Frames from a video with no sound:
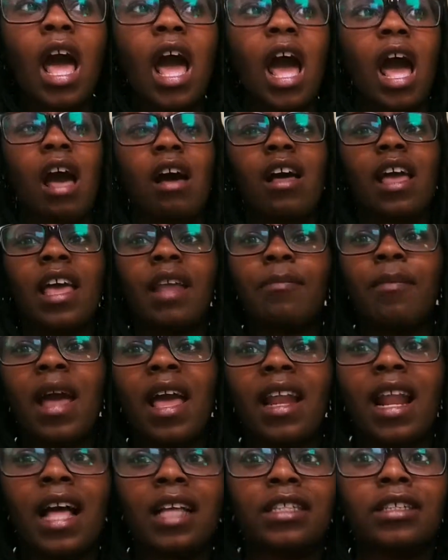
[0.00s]

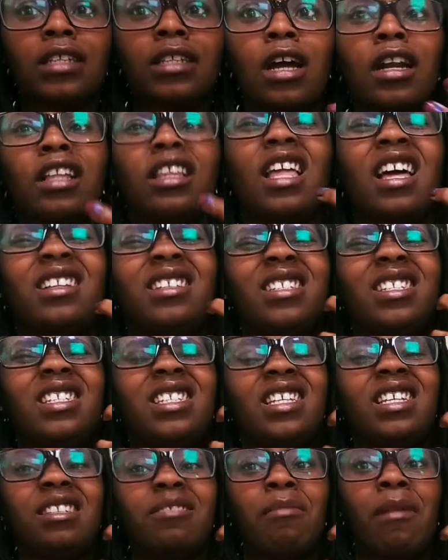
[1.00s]
And I started like to
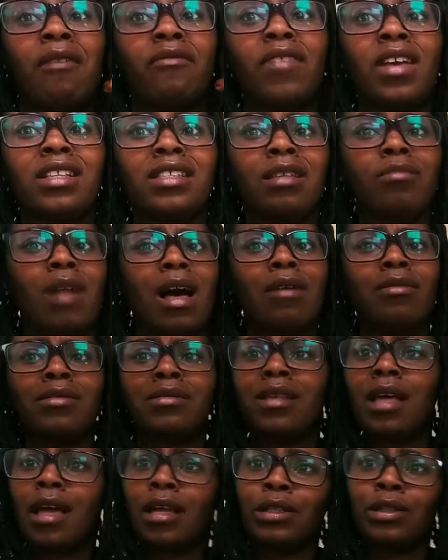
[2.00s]
tense my face up. I was
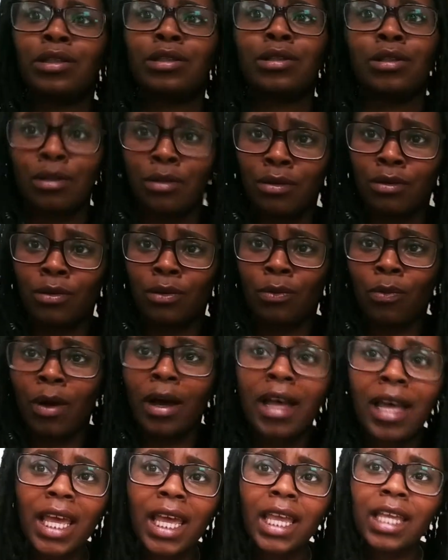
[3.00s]
like, "Dude,
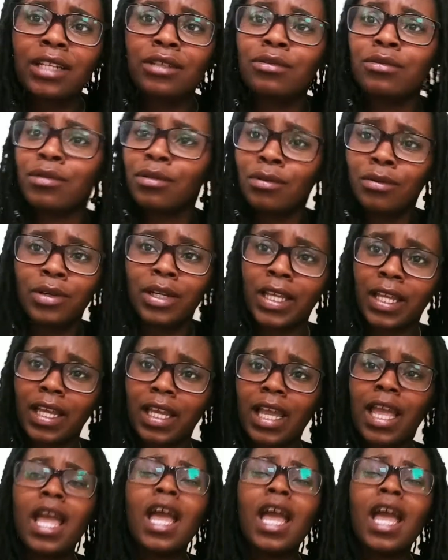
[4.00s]
what is you doing?"